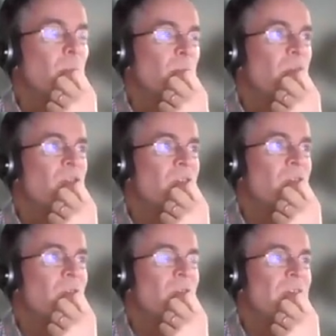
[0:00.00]
protein
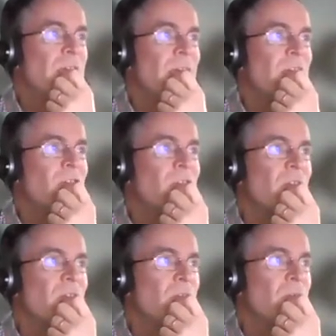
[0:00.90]
you're looking at,
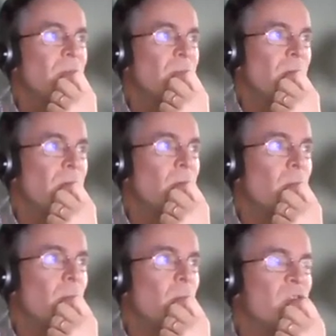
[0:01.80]
and you know
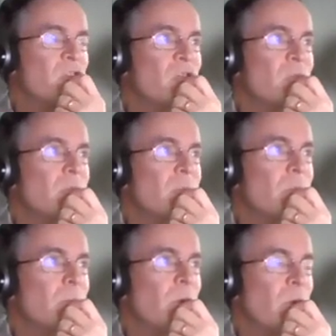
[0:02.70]
which
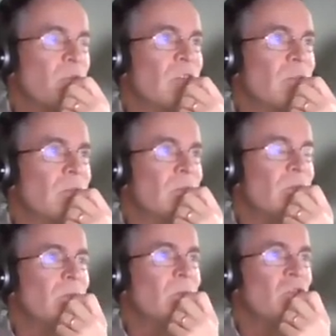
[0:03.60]
protein
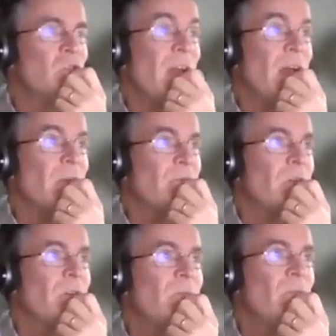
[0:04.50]
should have
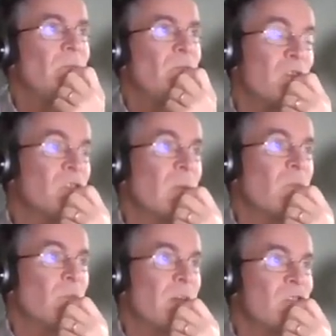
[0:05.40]
functional
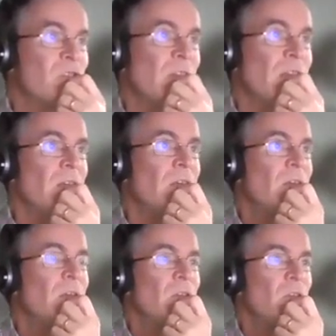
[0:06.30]
information in it,
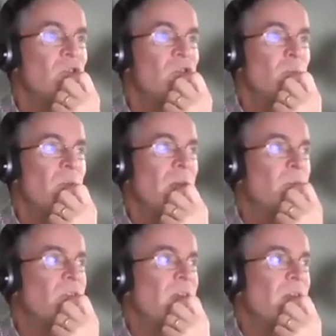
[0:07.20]
you should be able
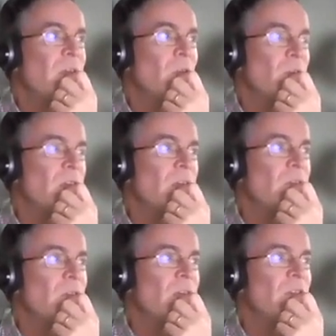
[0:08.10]
to then look in
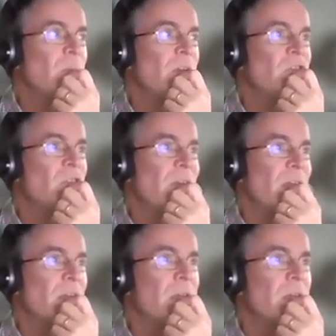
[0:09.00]
the database
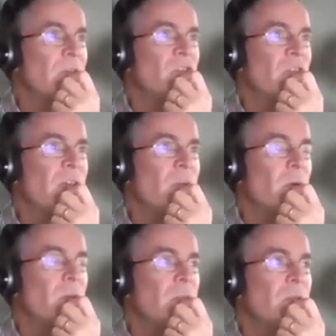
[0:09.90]
directly and say,
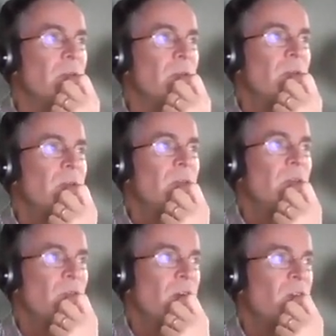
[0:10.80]
well,
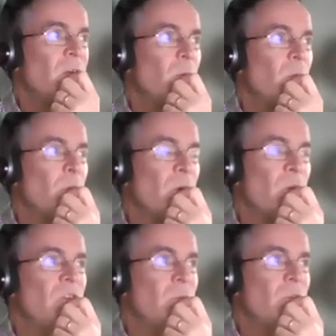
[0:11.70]
if I know what the
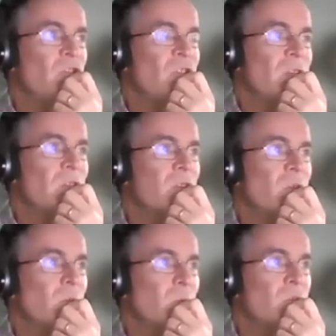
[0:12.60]
protein or the gene's
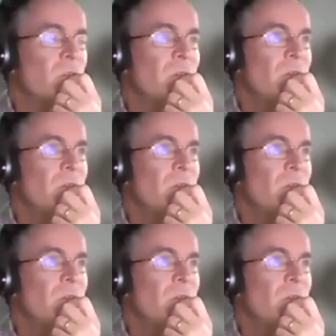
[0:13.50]
called,